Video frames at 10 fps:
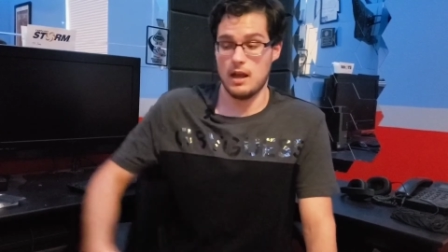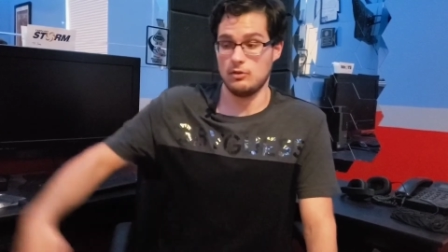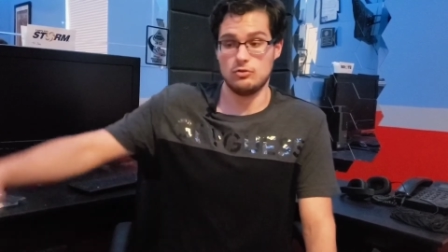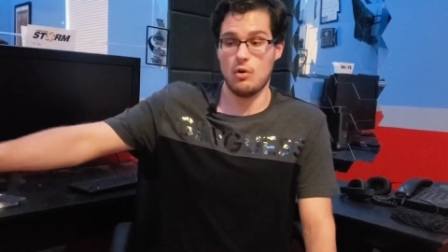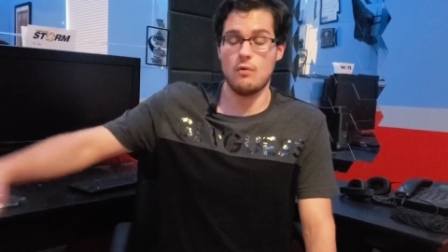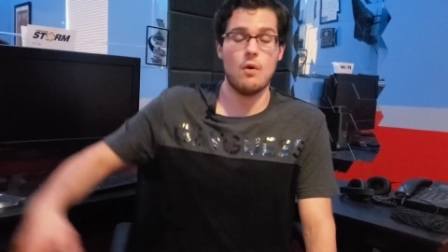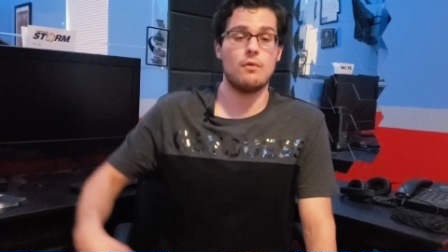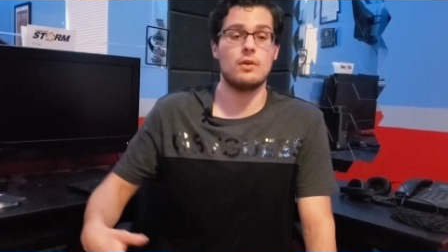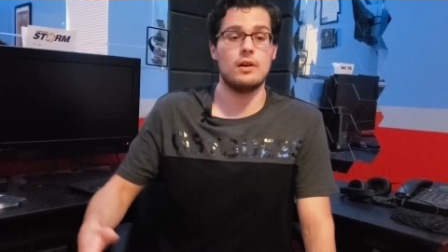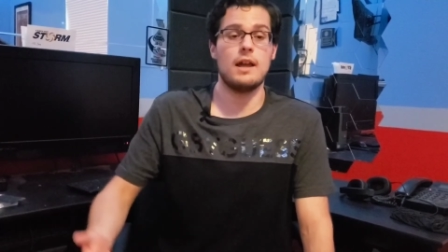I drove
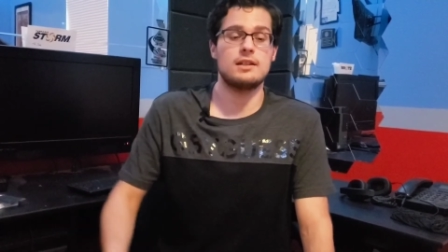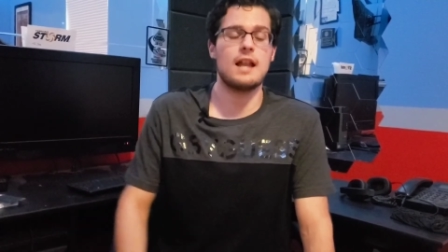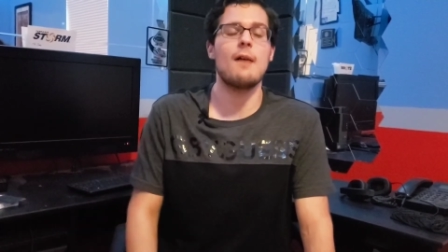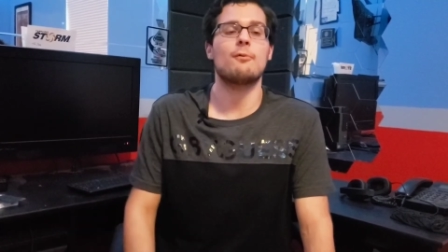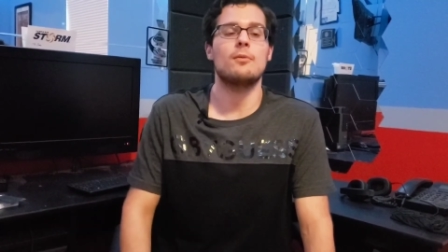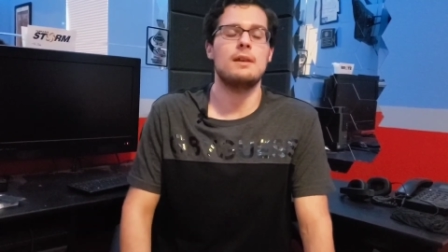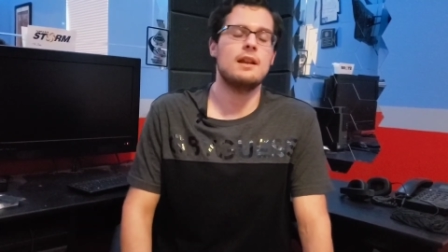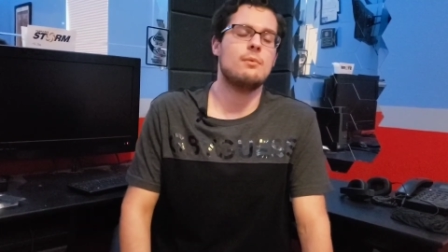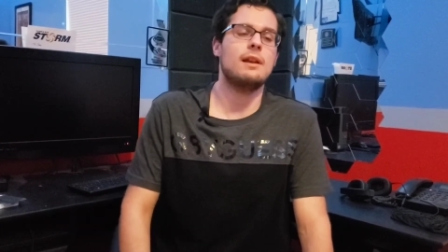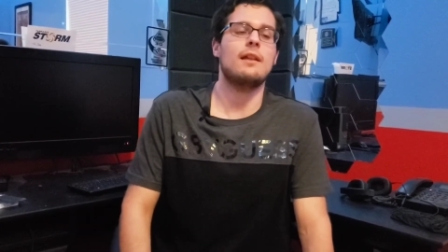over and I stopped for a
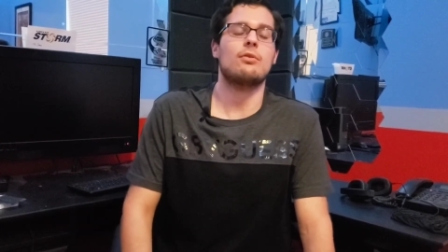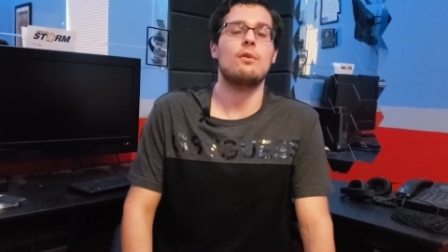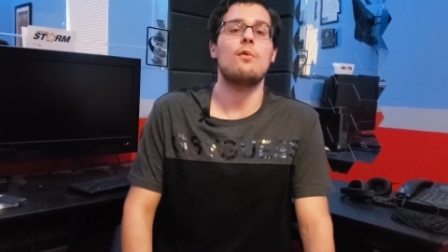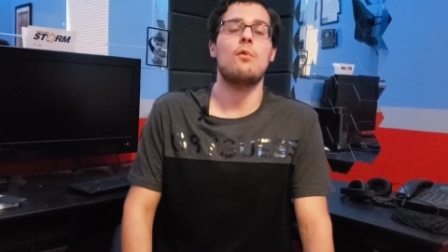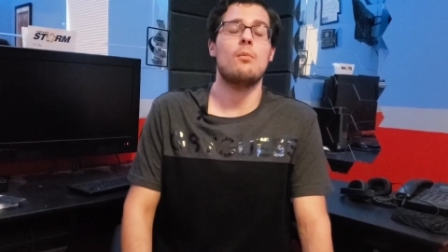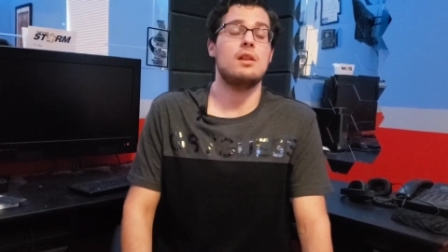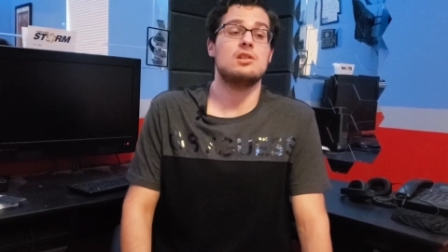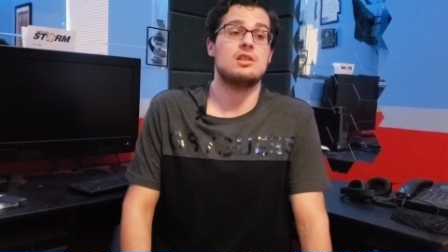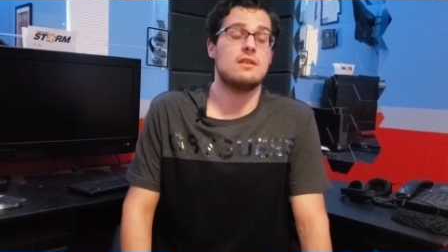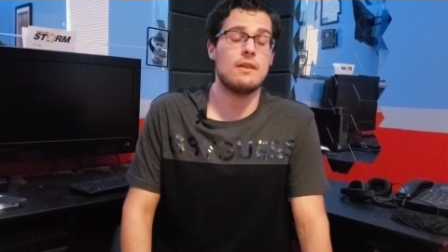minute. I waited like three or four
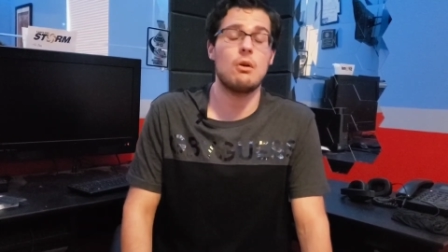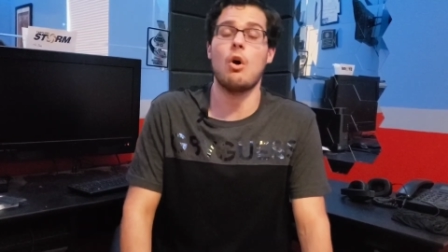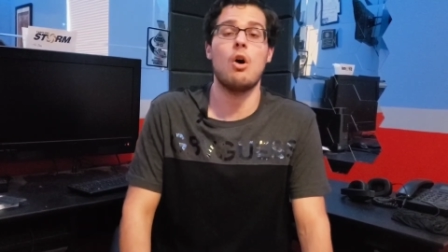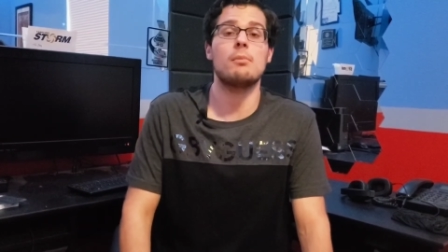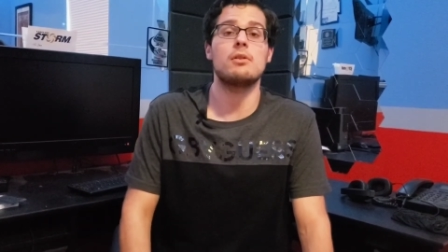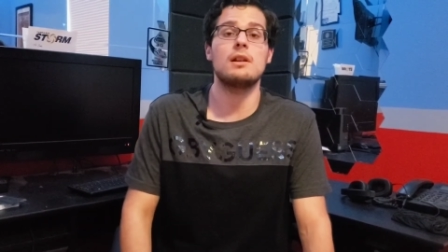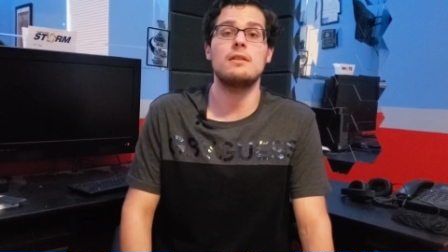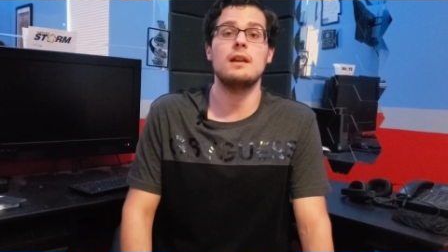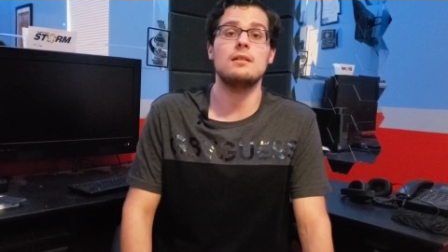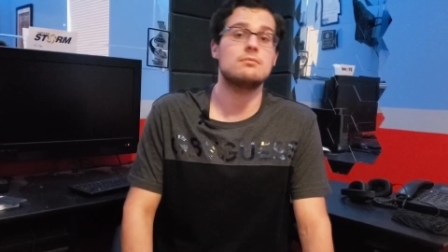minutes to see if they would call me or anything.